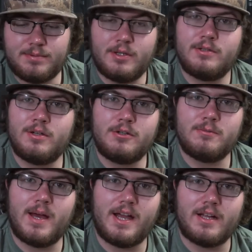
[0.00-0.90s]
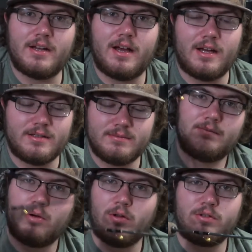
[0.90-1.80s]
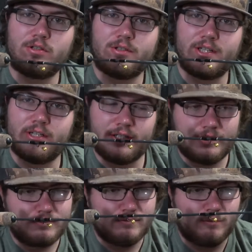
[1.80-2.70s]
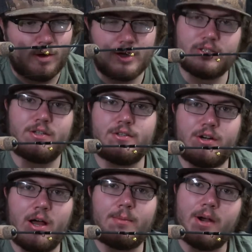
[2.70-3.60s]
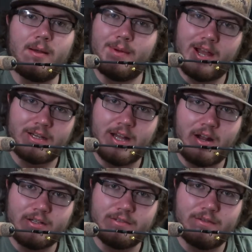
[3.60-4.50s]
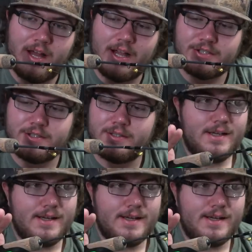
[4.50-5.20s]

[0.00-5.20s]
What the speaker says: putting a new maggot on, pulling the trigger, watching it drop right back down on your flasher.